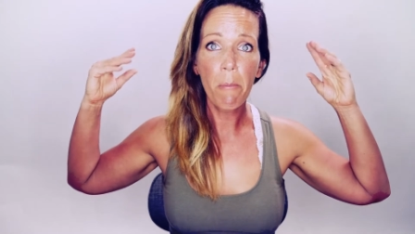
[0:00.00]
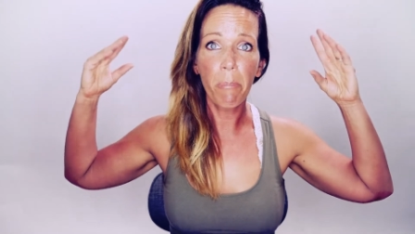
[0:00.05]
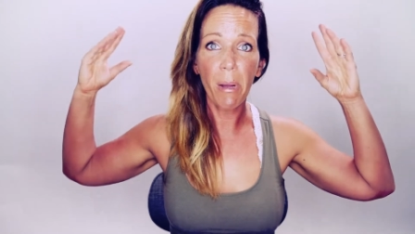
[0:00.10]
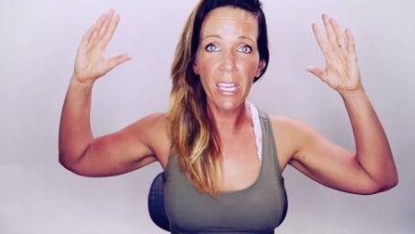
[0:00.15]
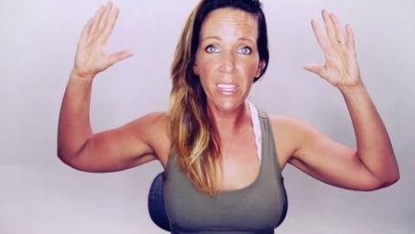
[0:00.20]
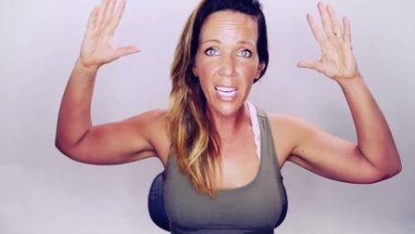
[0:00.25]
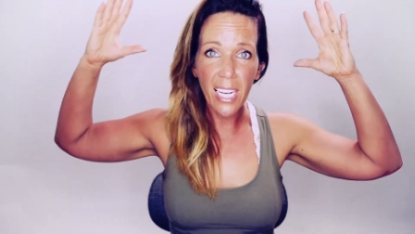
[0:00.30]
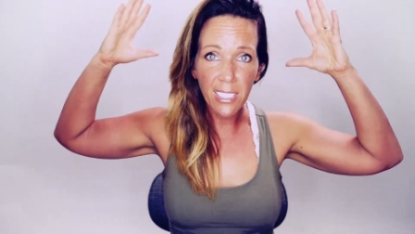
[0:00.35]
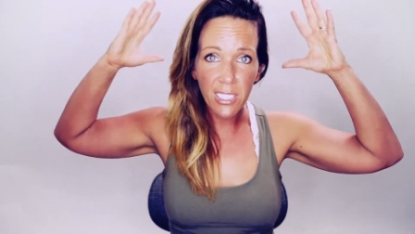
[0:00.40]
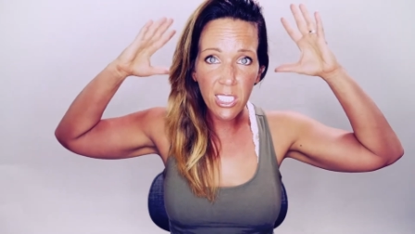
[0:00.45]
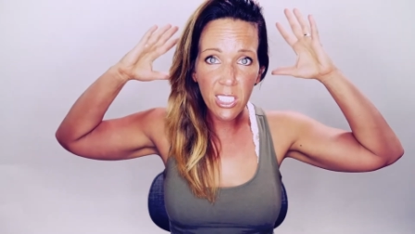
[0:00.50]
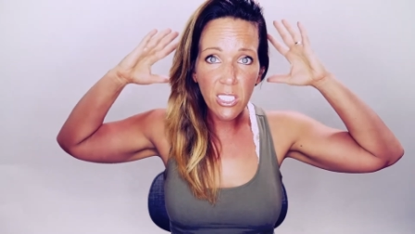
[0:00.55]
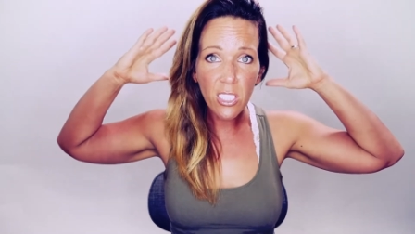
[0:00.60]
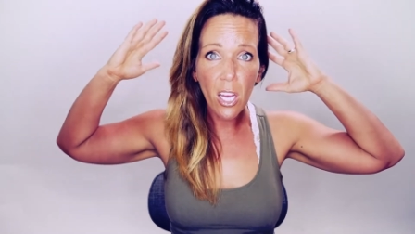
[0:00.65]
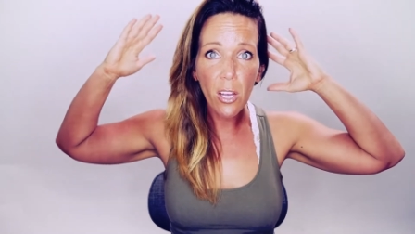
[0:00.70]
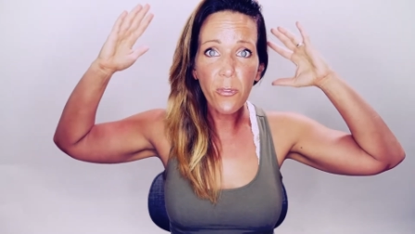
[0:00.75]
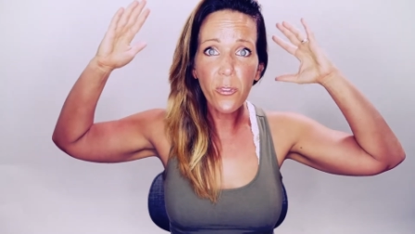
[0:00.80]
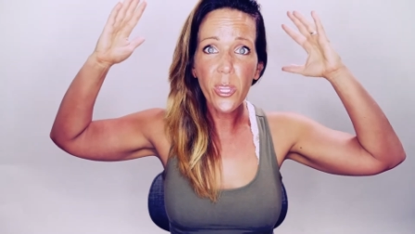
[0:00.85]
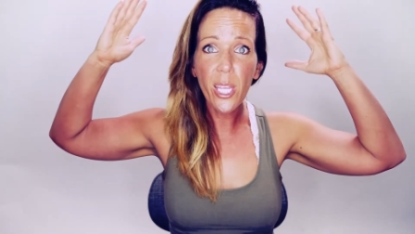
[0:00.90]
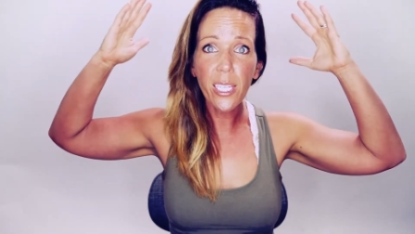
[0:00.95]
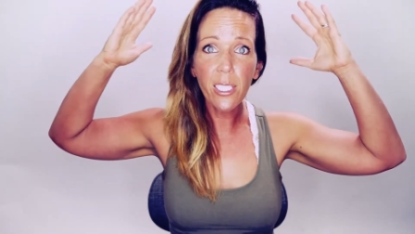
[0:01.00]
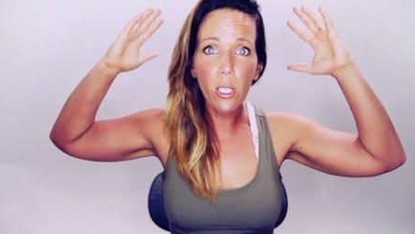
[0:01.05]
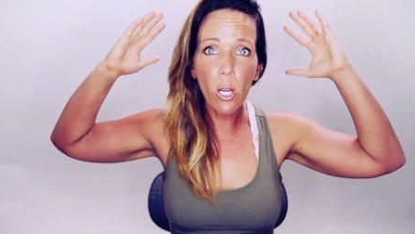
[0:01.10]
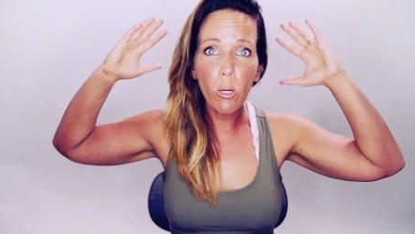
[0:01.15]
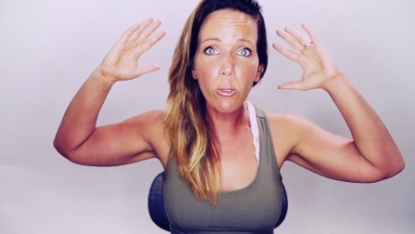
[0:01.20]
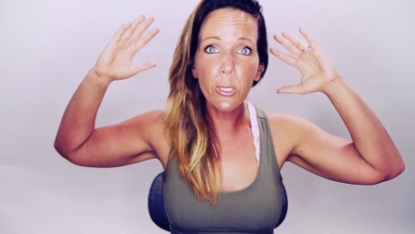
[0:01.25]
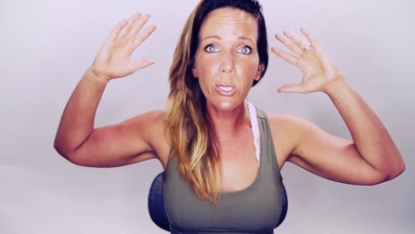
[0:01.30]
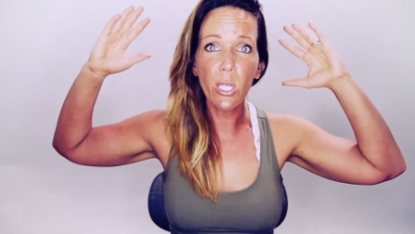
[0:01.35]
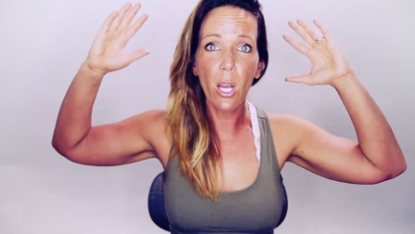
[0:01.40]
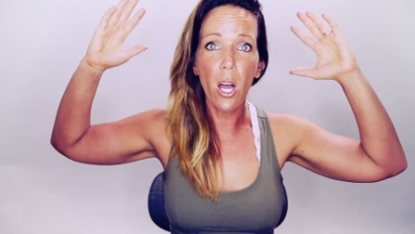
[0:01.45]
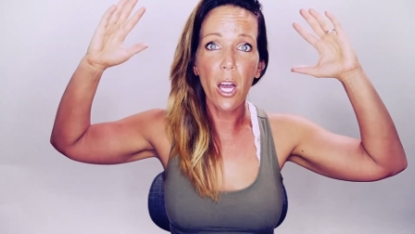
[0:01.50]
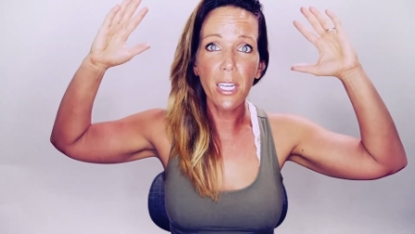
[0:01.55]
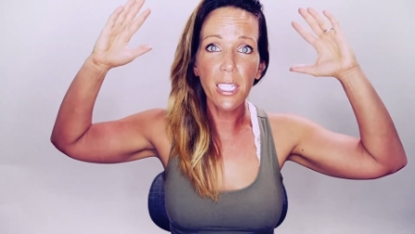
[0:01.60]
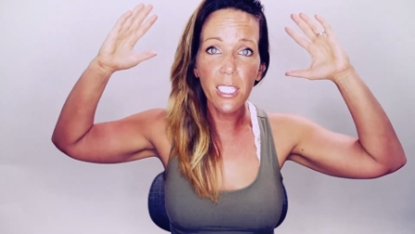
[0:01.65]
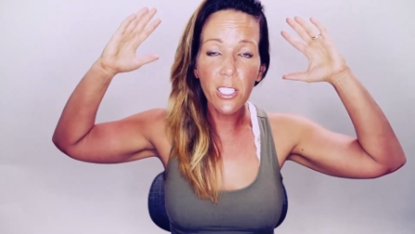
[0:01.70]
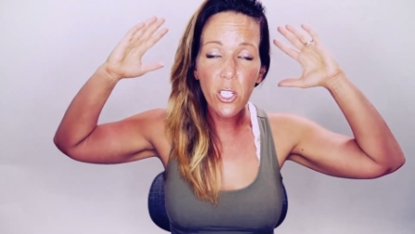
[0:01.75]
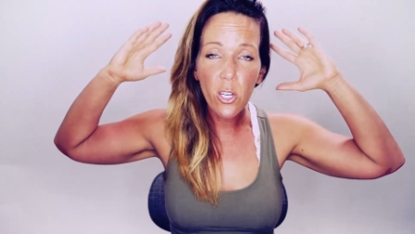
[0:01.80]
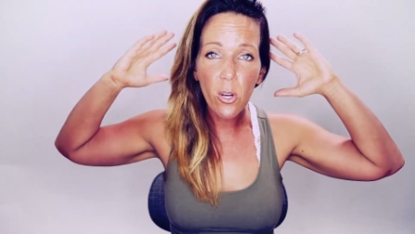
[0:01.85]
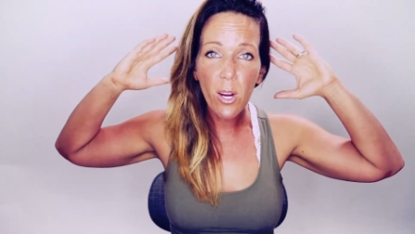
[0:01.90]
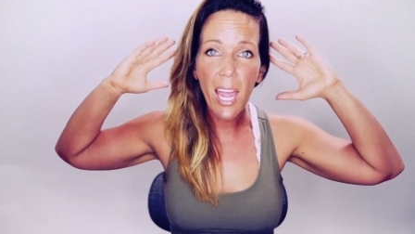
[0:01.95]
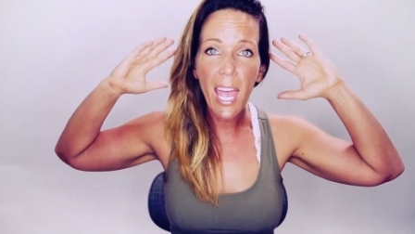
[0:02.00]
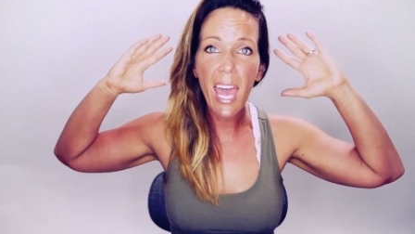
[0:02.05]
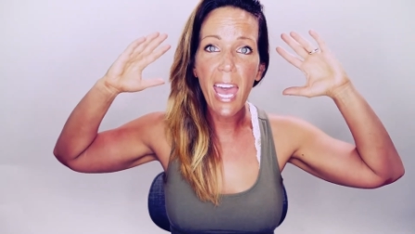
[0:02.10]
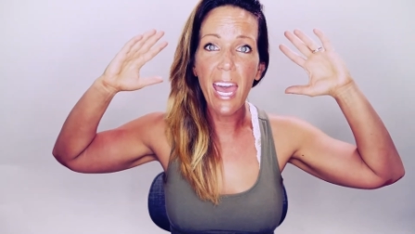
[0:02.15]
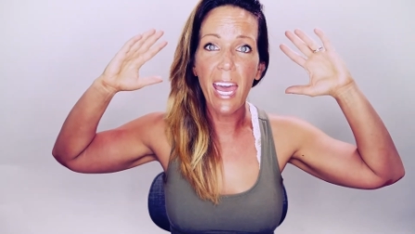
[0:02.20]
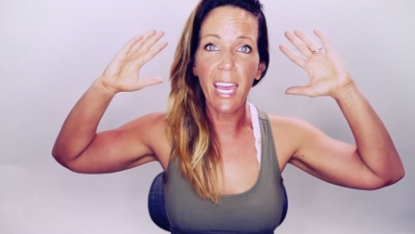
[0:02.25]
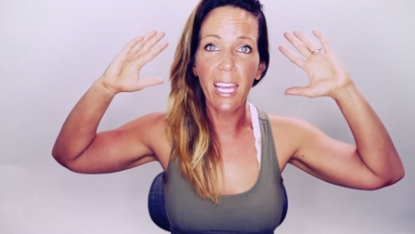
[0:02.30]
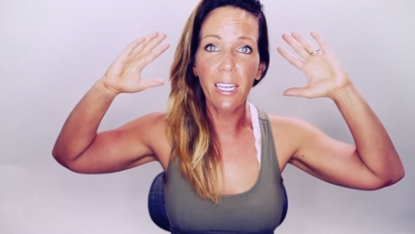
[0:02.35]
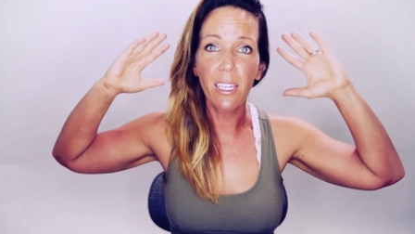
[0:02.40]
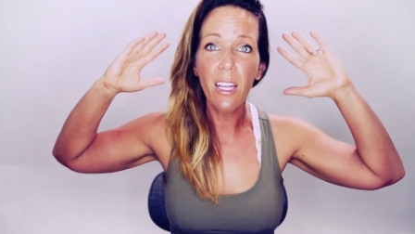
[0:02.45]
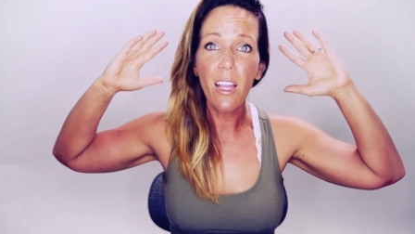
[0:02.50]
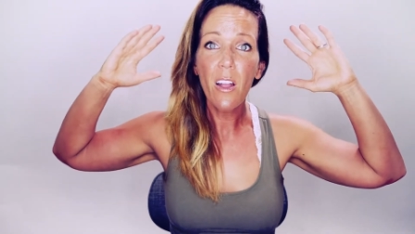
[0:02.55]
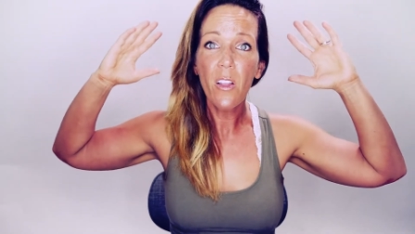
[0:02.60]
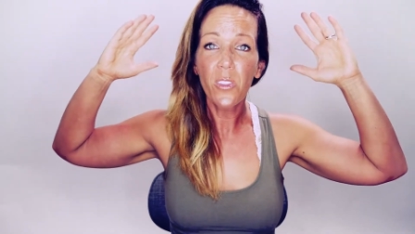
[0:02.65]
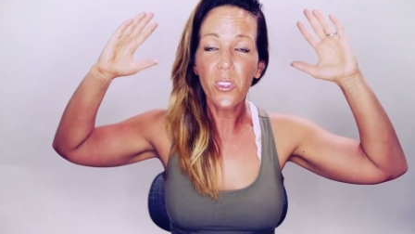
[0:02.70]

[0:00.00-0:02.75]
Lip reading: by that stuff that goes on in your head,